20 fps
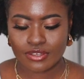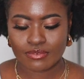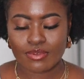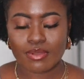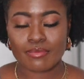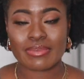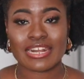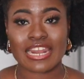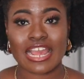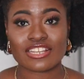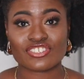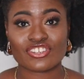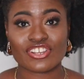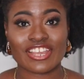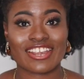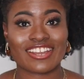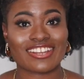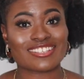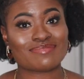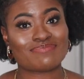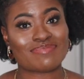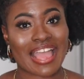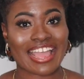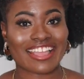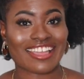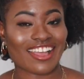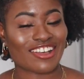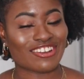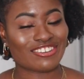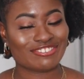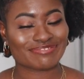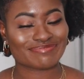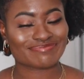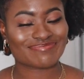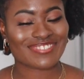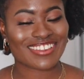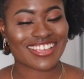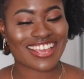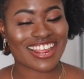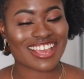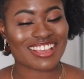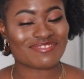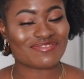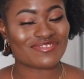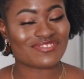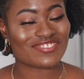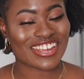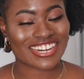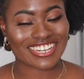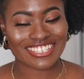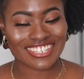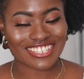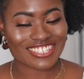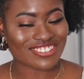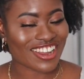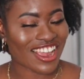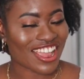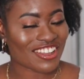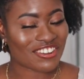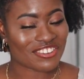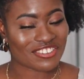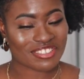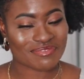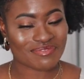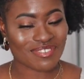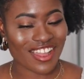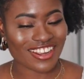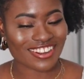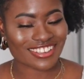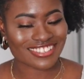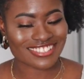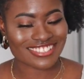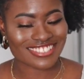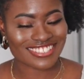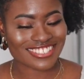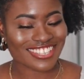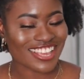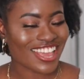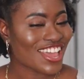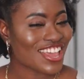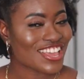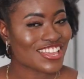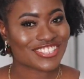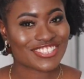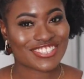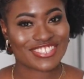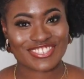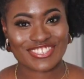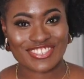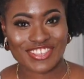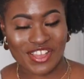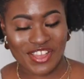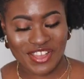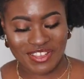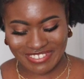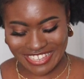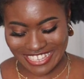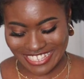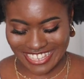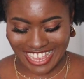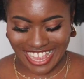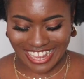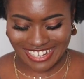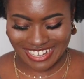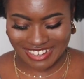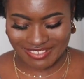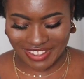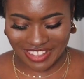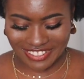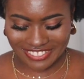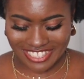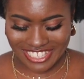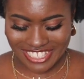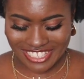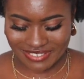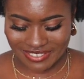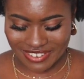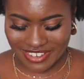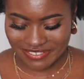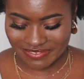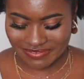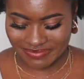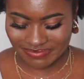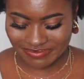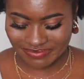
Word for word: well my natural hair is back out and I'm ready to try all the products so I'm excited about this one